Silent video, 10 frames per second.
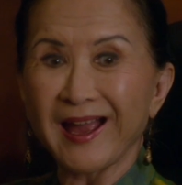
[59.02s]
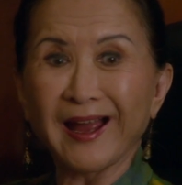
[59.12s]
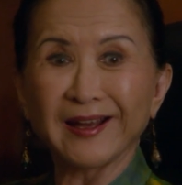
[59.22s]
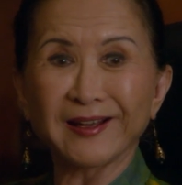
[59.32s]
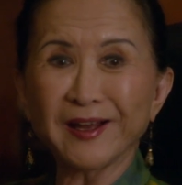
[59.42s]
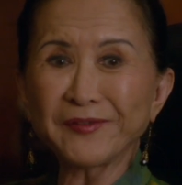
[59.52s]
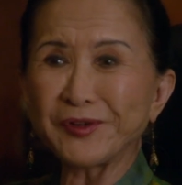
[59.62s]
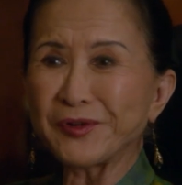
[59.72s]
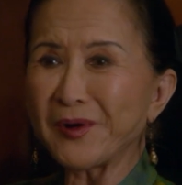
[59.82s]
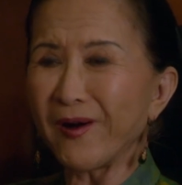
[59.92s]
I love
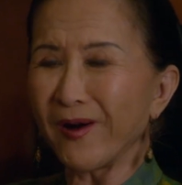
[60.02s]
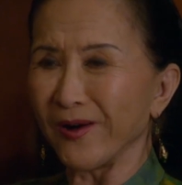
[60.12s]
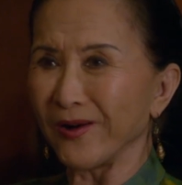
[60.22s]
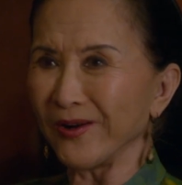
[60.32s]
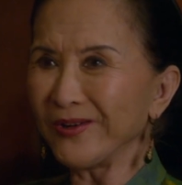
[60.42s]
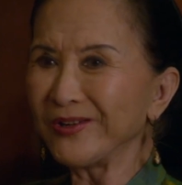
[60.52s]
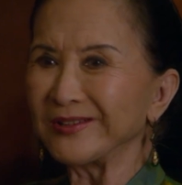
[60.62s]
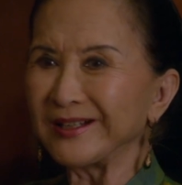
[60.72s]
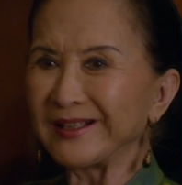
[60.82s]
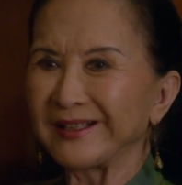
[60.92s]
you all.
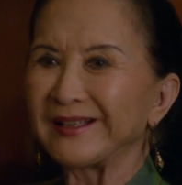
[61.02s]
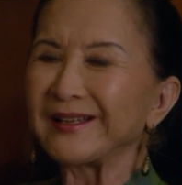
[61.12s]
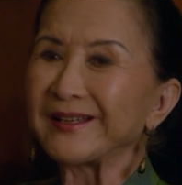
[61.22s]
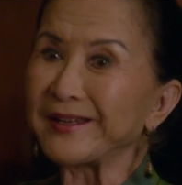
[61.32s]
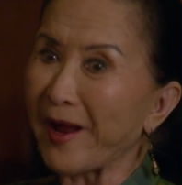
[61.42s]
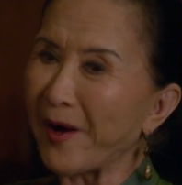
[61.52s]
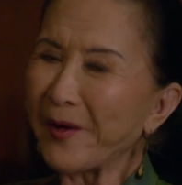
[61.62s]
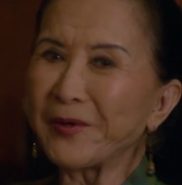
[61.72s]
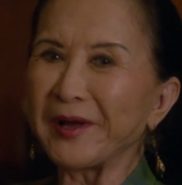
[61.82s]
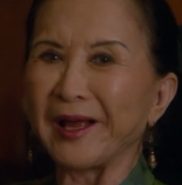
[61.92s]

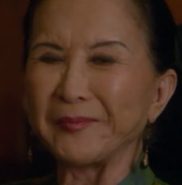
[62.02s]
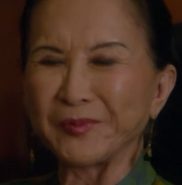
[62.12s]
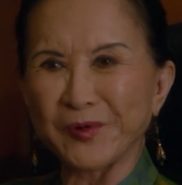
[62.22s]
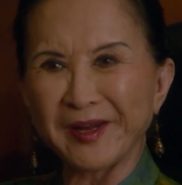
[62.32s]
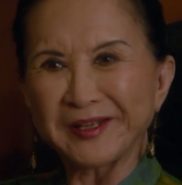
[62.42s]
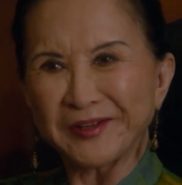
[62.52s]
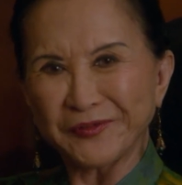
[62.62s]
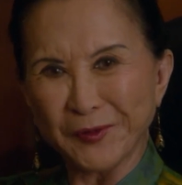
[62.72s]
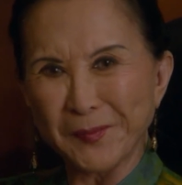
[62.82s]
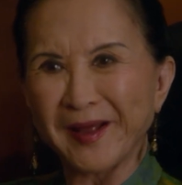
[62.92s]
Now I'm ready
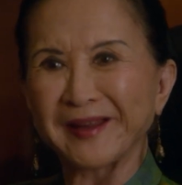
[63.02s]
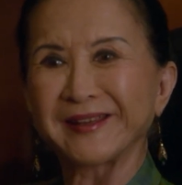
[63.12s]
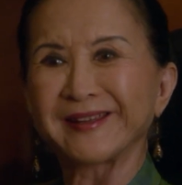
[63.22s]
for my